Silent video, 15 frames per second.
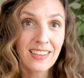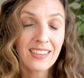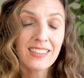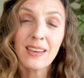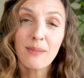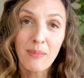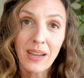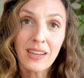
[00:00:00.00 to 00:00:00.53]

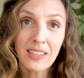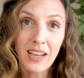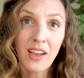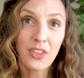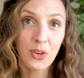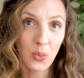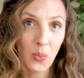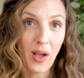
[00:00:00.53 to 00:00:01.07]
that might
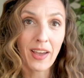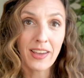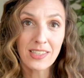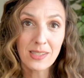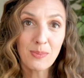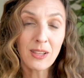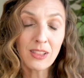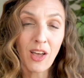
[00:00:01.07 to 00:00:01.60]

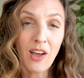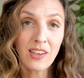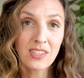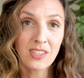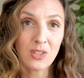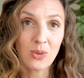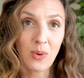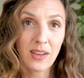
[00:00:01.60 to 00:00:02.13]
otherwise be
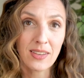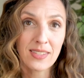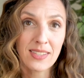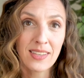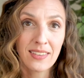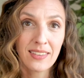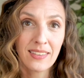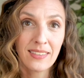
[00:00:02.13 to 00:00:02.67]
lost to us.